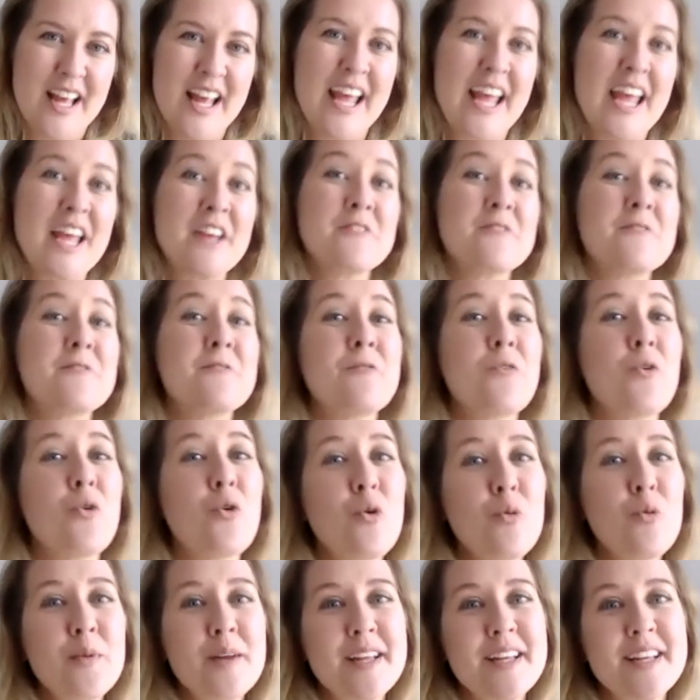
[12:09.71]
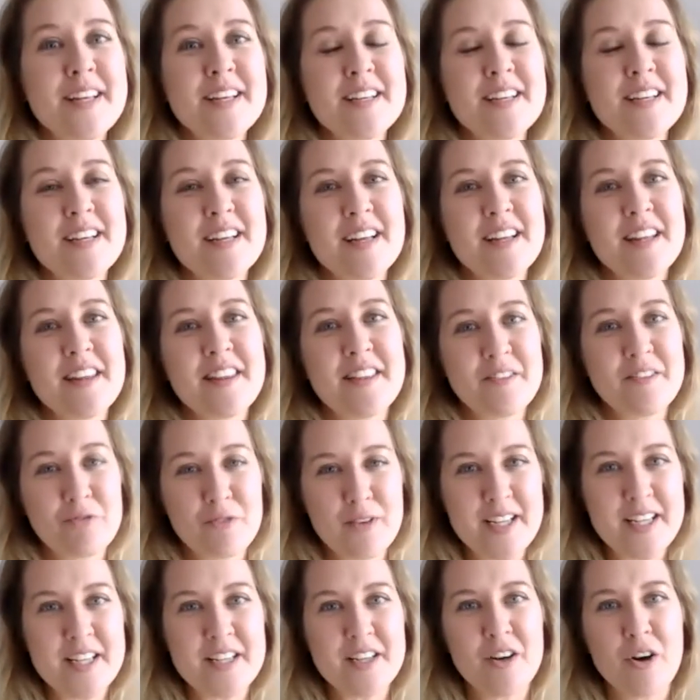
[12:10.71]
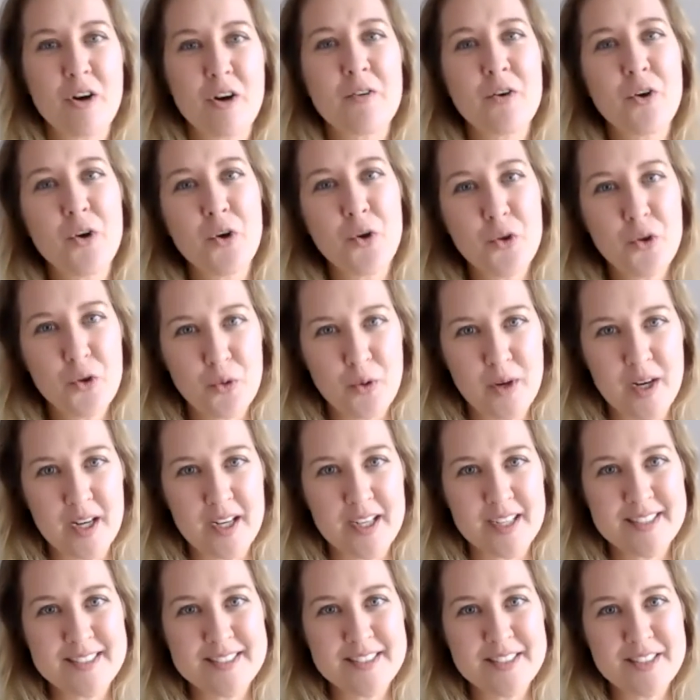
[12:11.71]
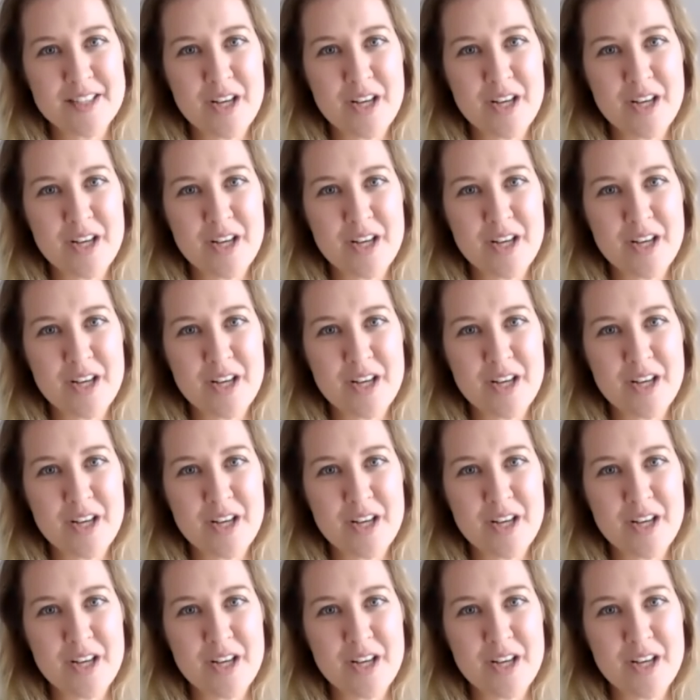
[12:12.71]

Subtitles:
informing the reader of who you are,